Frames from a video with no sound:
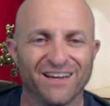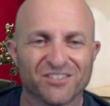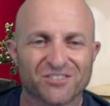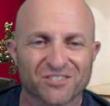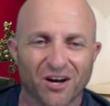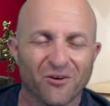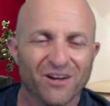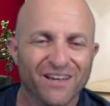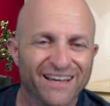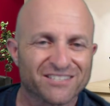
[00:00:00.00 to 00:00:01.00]
So
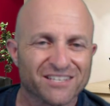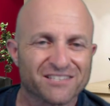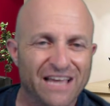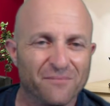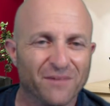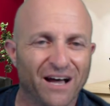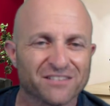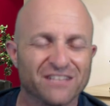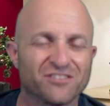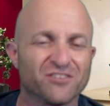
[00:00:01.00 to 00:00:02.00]
it's the same
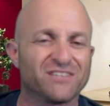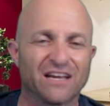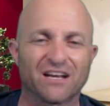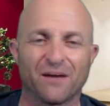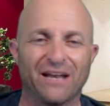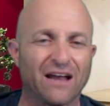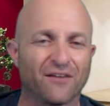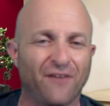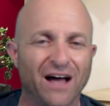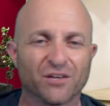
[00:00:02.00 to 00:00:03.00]
nonsense. You see it coming out
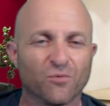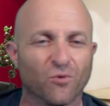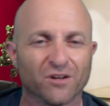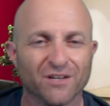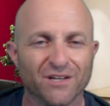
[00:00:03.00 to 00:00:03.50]
of Hollywood.